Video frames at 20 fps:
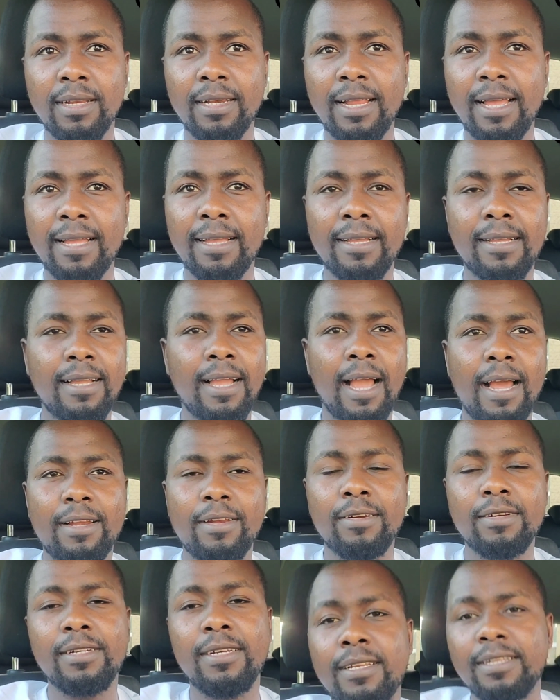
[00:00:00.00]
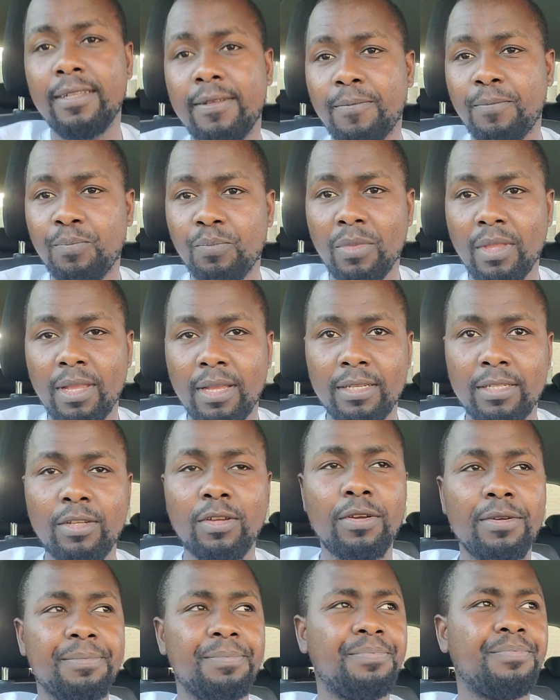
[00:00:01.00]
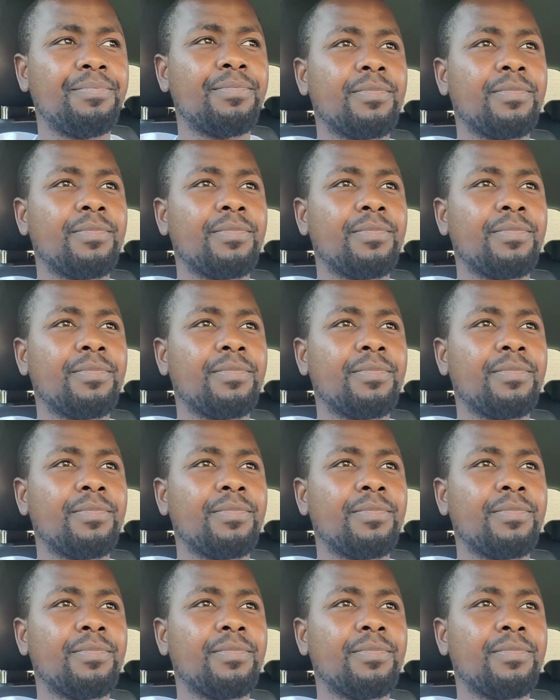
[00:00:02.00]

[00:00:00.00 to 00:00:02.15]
Like, I don't really. So